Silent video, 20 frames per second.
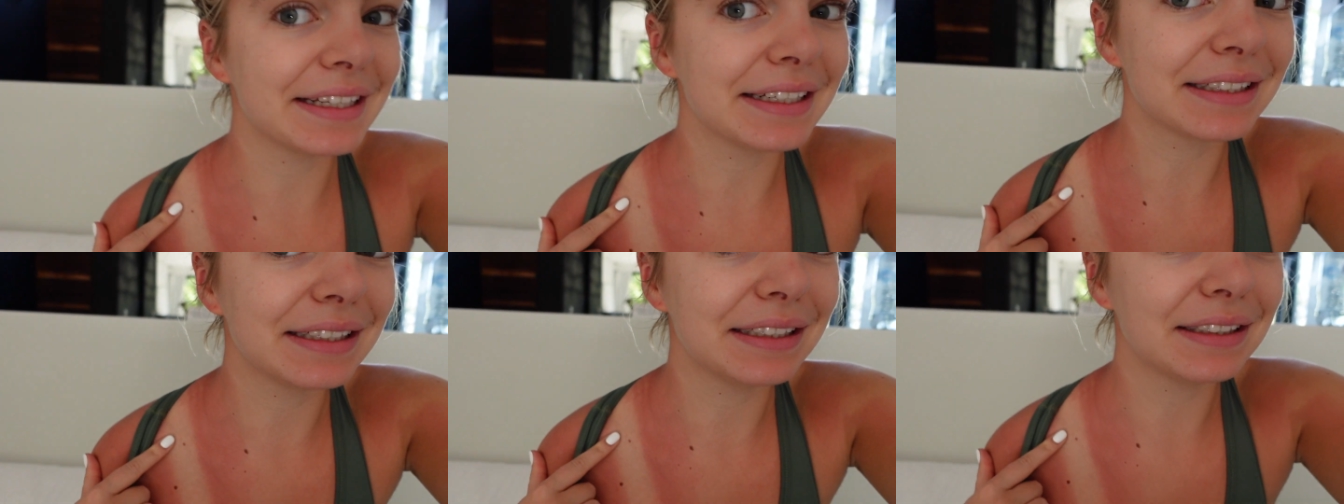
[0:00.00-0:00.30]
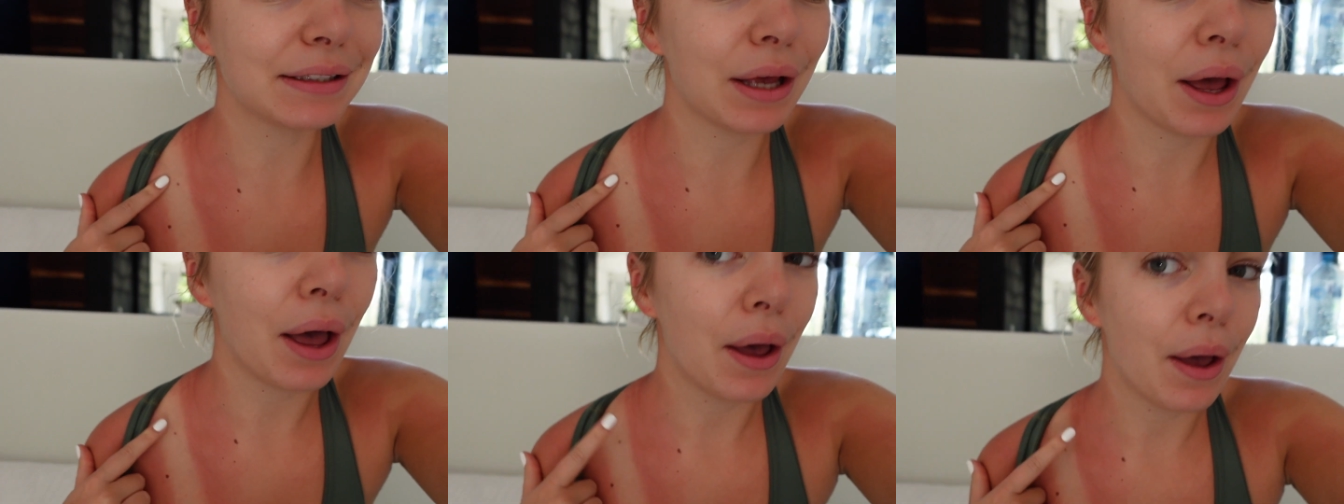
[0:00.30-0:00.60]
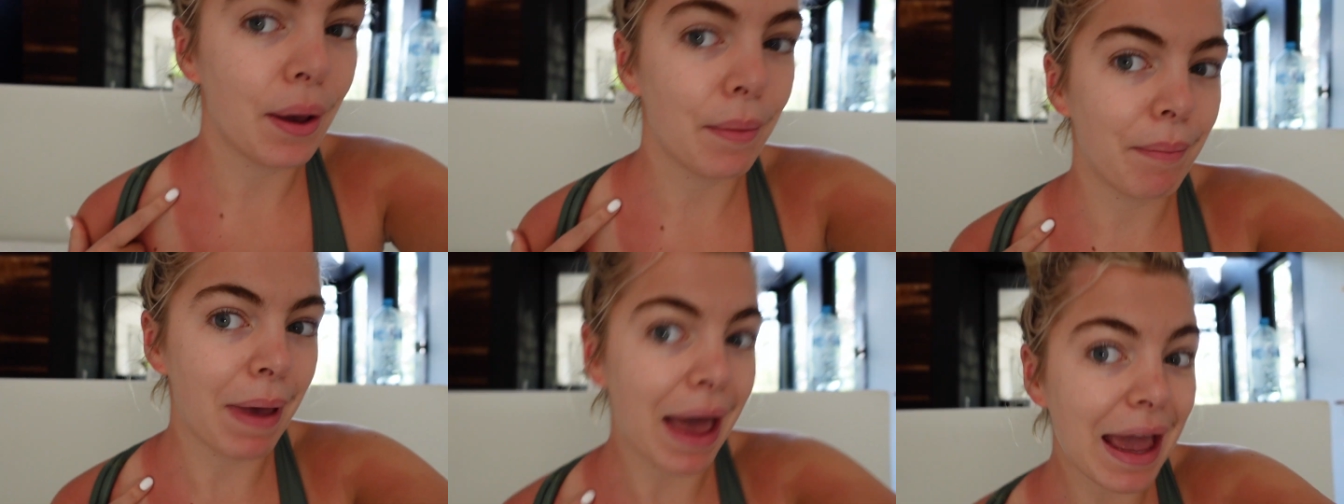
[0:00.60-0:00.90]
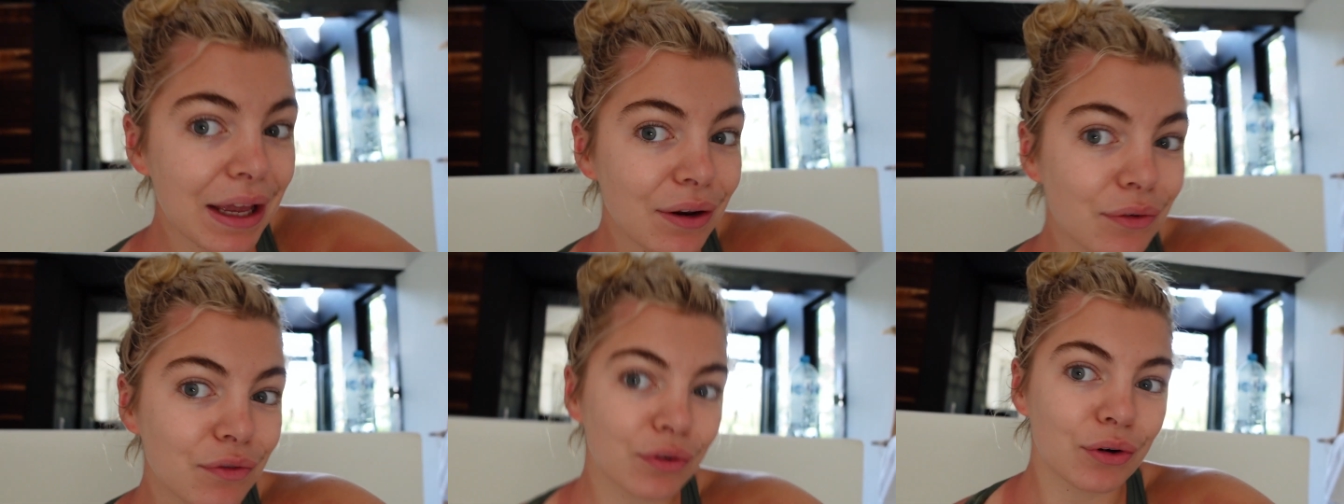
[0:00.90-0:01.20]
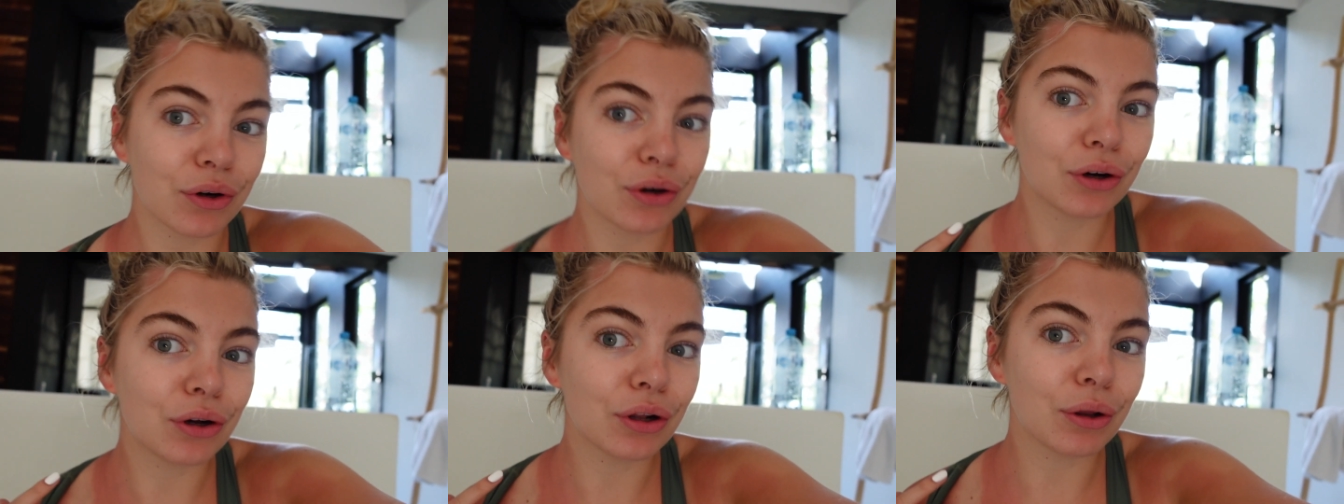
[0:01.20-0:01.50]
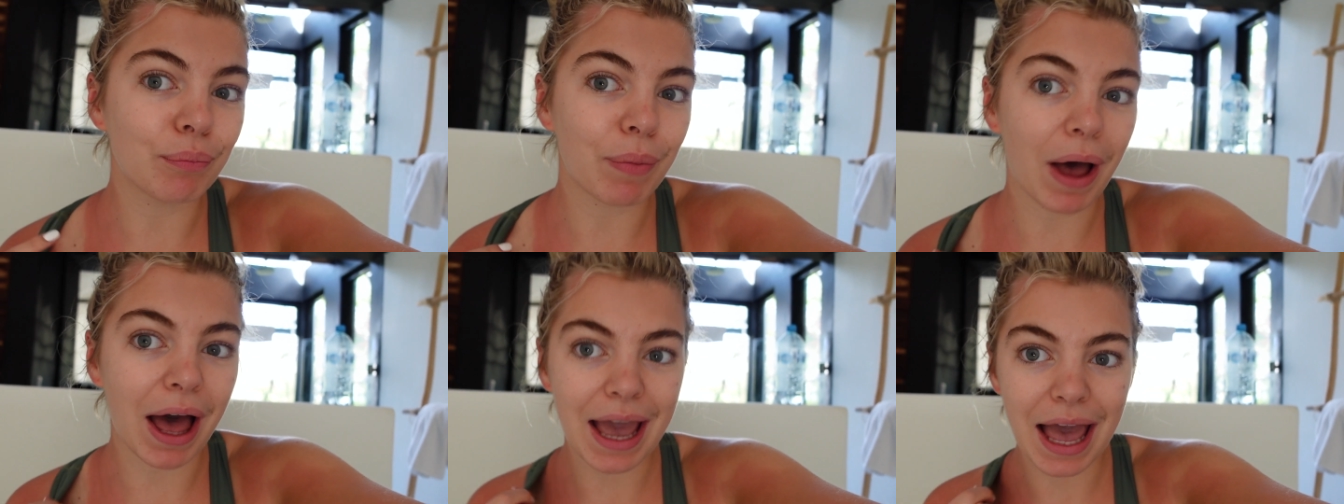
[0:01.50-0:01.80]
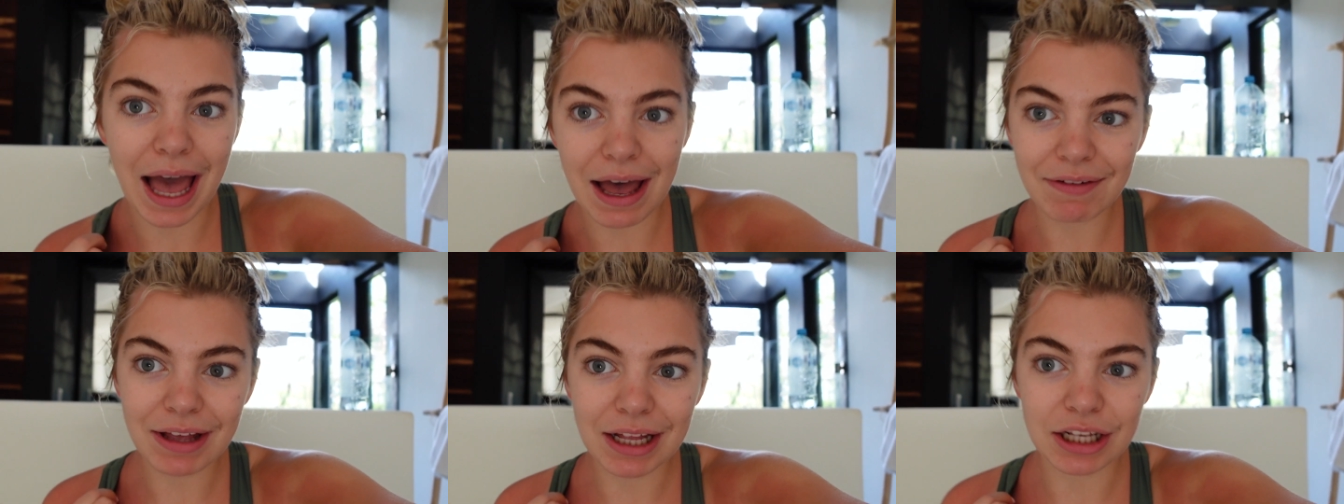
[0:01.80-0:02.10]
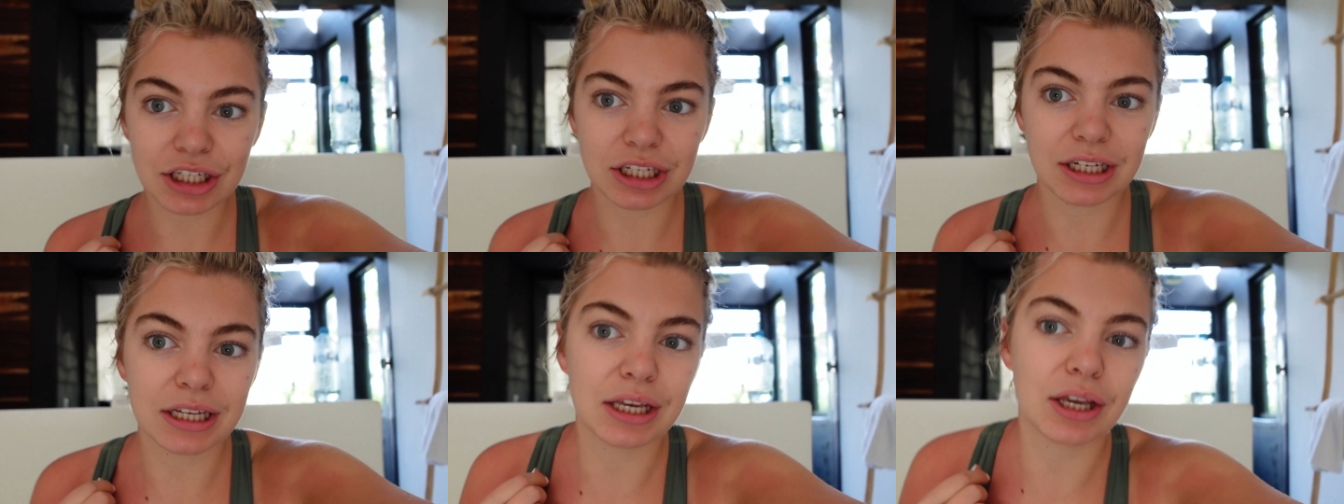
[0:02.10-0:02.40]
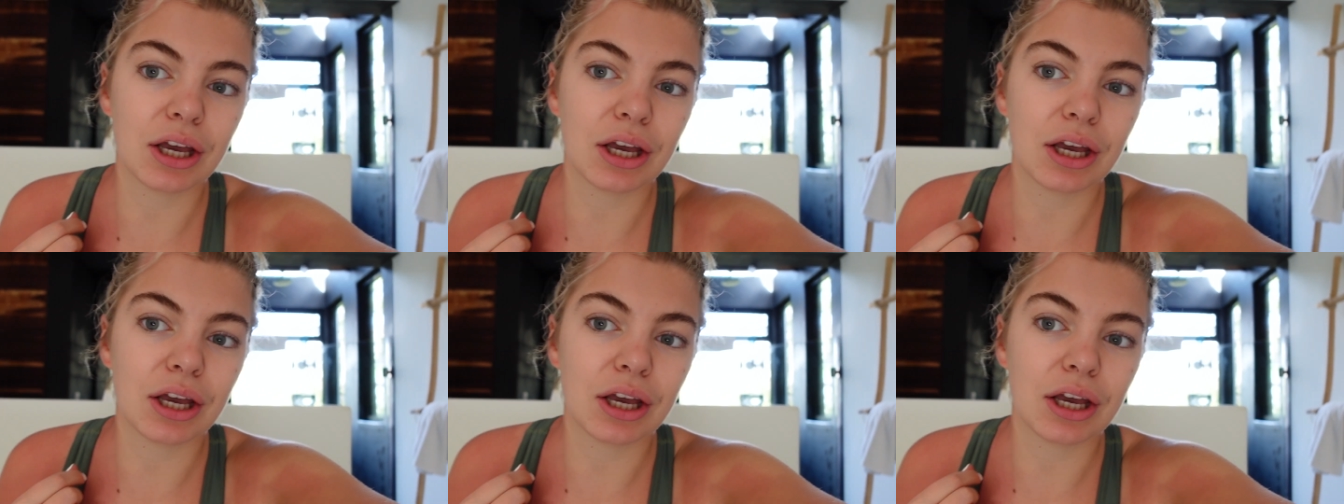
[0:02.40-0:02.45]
this is painful, but I have actually